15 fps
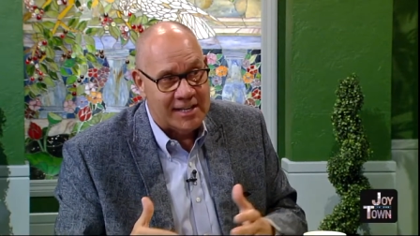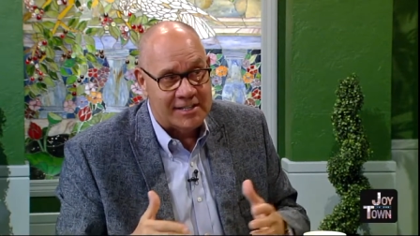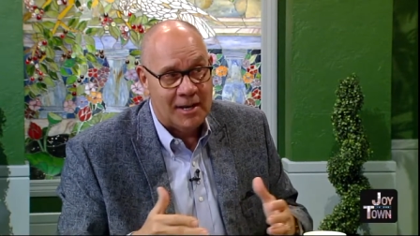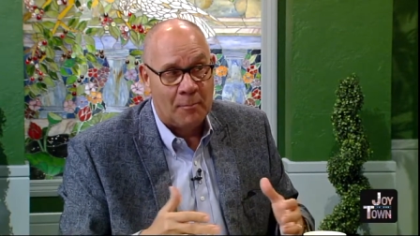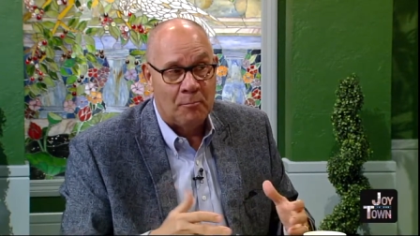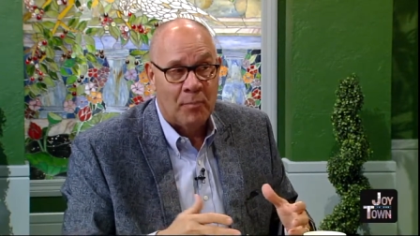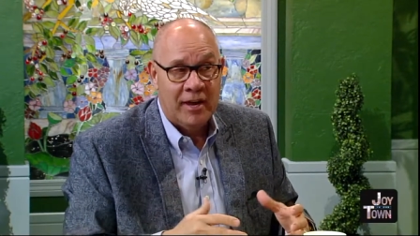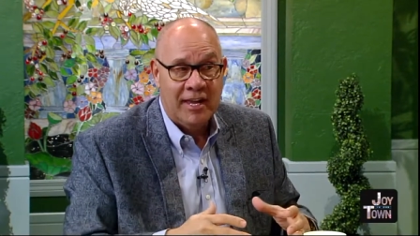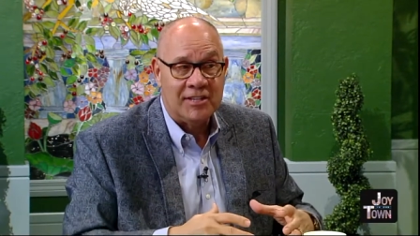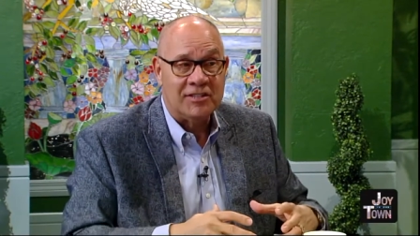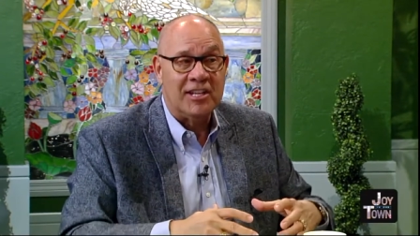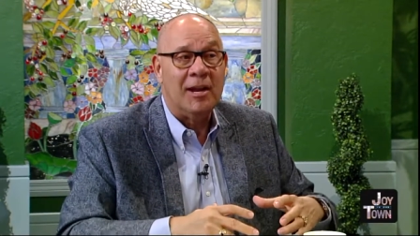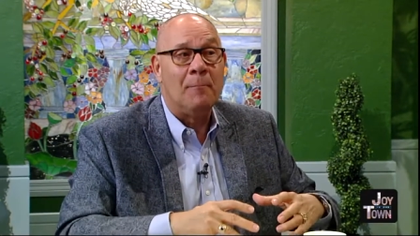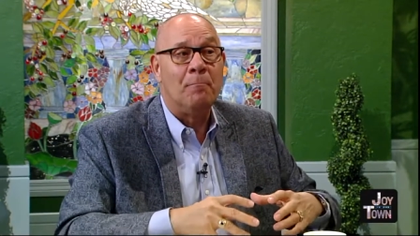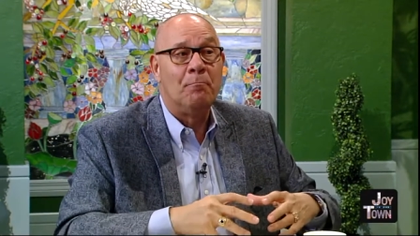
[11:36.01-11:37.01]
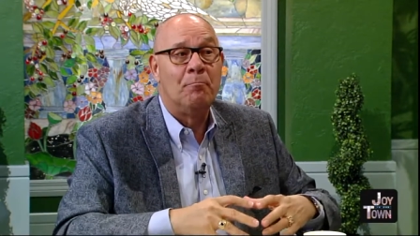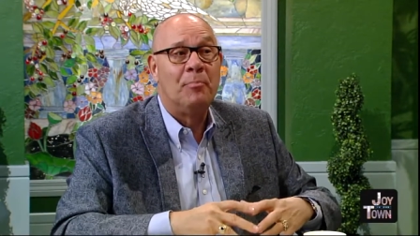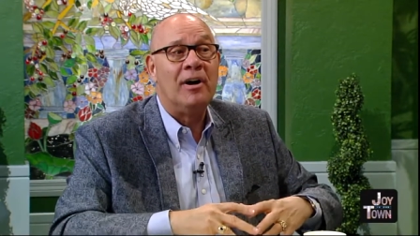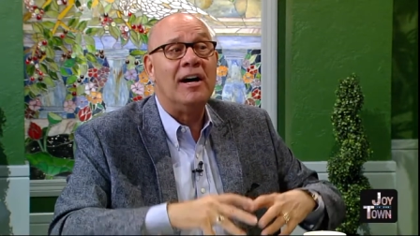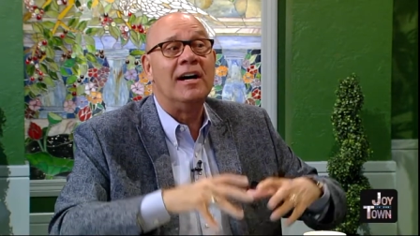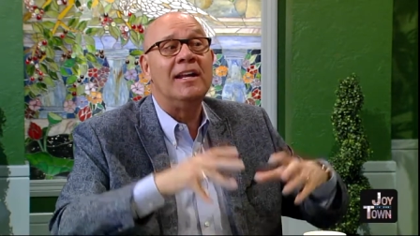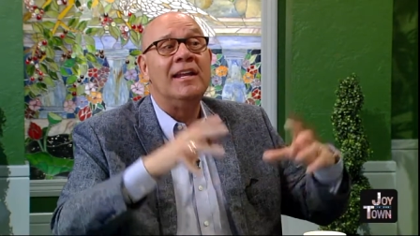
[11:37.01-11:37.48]
is a is it a
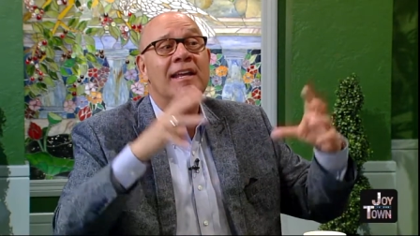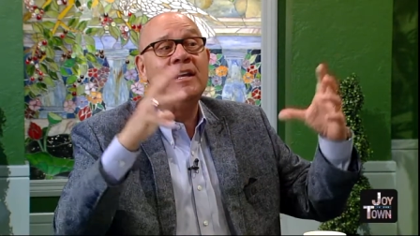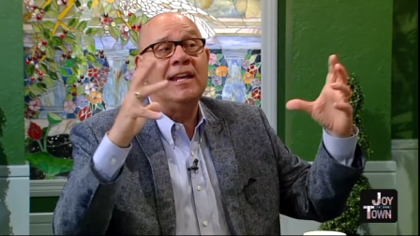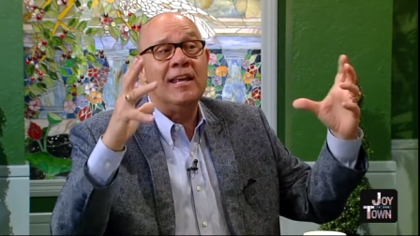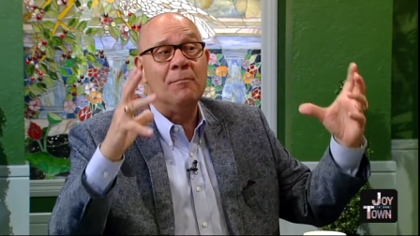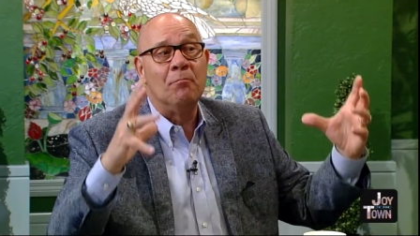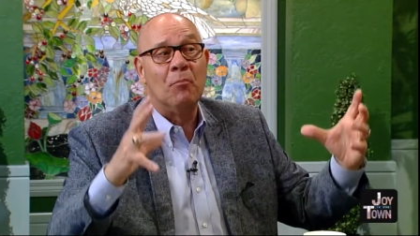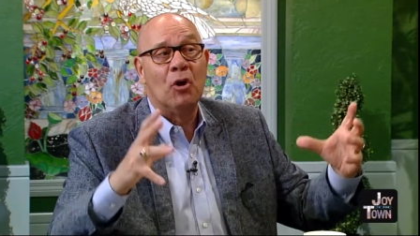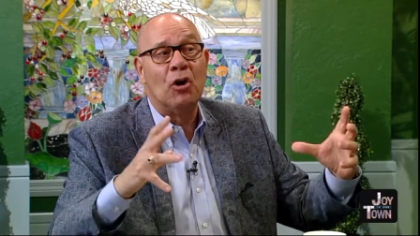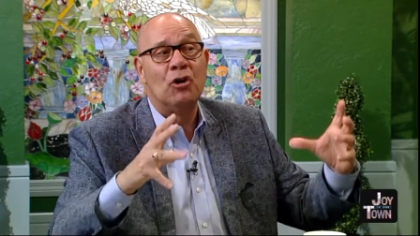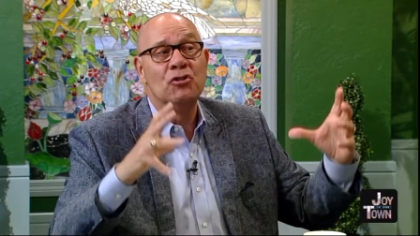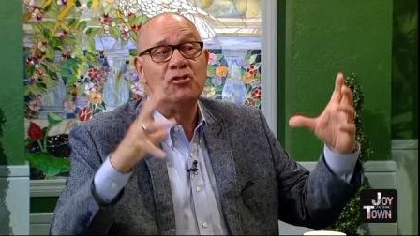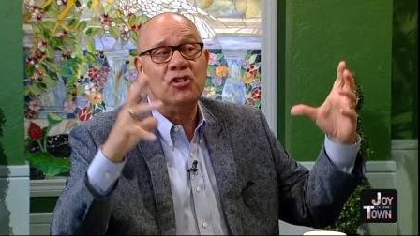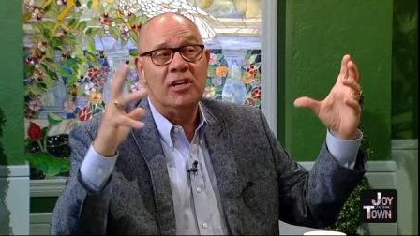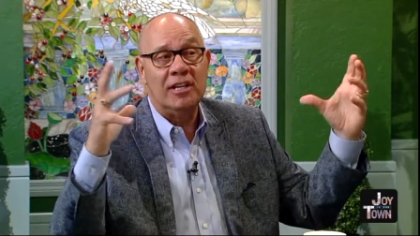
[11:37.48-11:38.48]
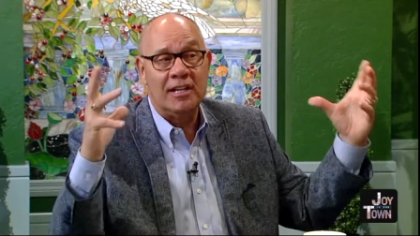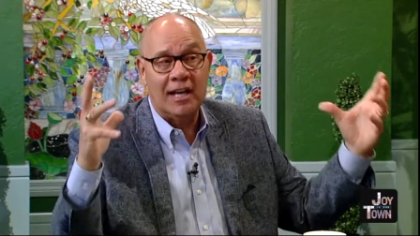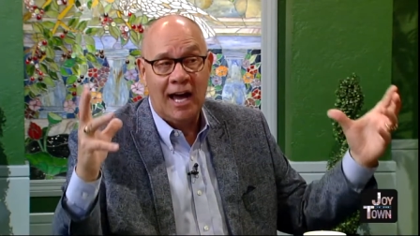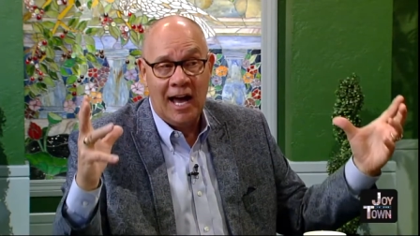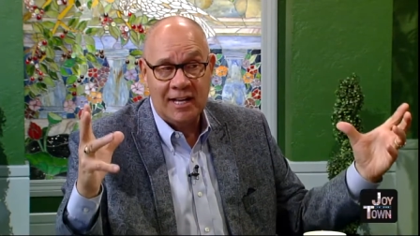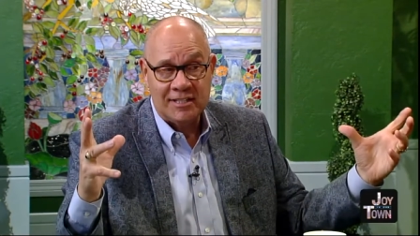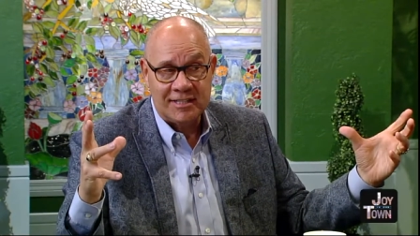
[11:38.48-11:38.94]
budding, emerging
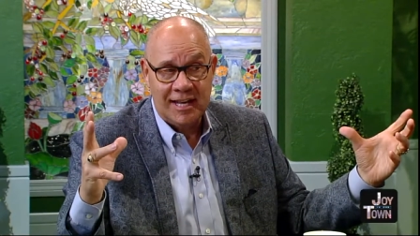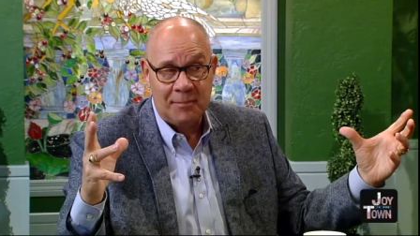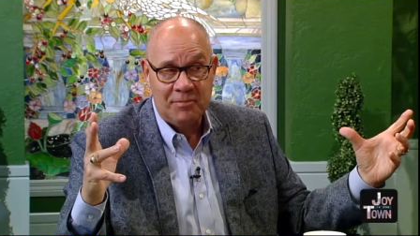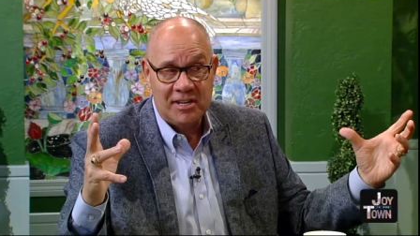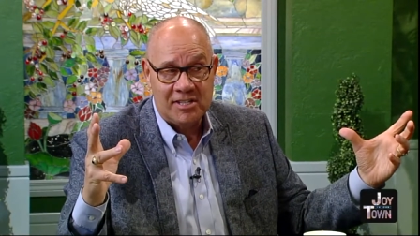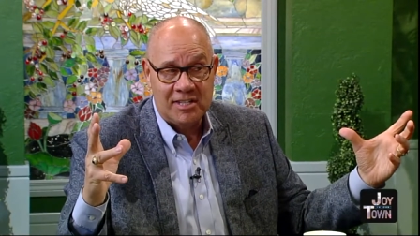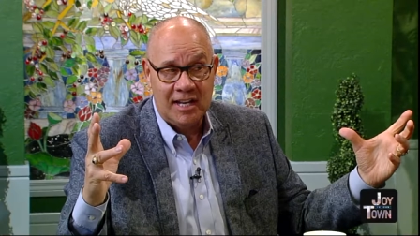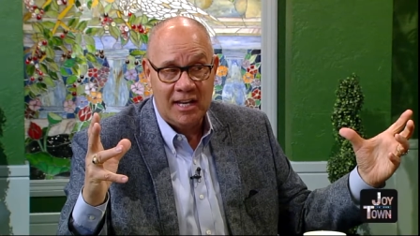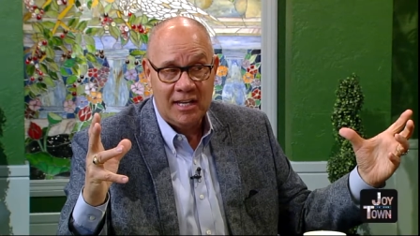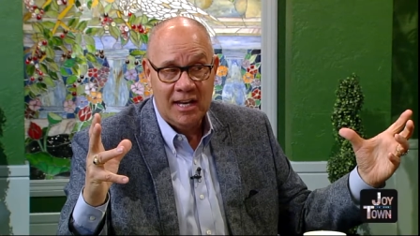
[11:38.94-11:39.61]
concept, isn't it?